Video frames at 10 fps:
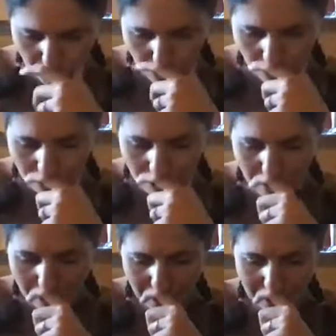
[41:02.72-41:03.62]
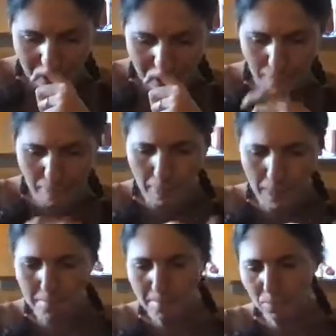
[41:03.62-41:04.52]
were talking about, like,
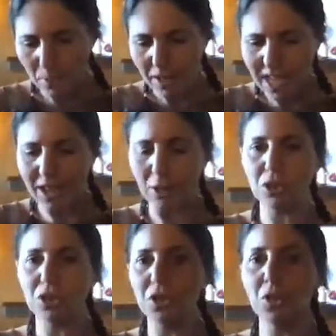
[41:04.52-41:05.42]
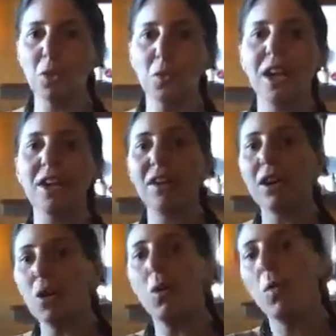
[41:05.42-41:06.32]
yeah, on a certain way we are
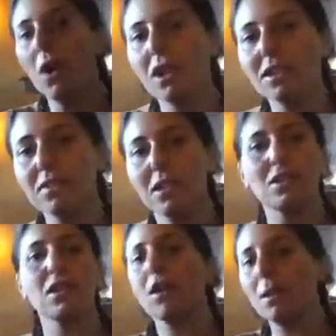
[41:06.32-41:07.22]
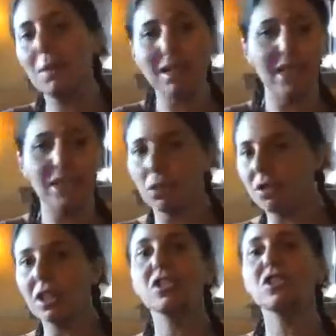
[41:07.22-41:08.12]
all one, we all talk about that, or
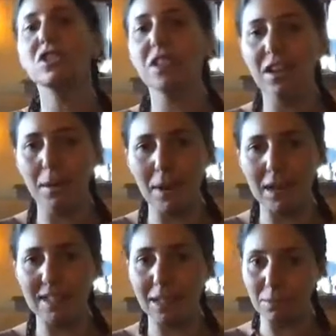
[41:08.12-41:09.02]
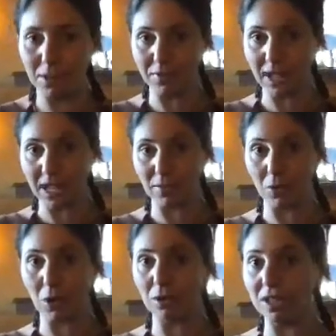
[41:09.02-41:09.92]
religions talk about that, but we have
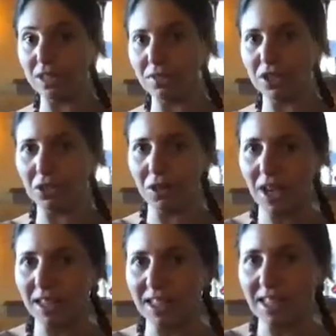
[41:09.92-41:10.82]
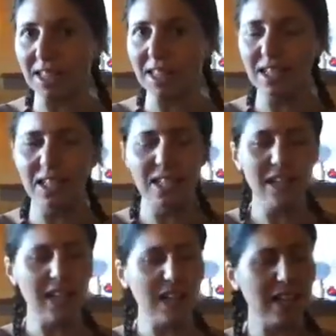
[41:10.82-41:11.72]
our own individuality.
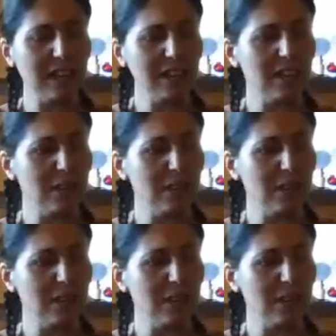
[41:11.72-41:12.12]
And